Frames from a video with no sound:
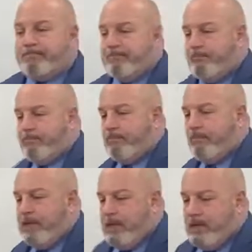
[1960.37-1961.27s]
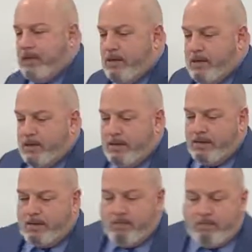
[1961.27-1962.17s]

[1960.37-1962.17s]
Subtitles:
[no speech]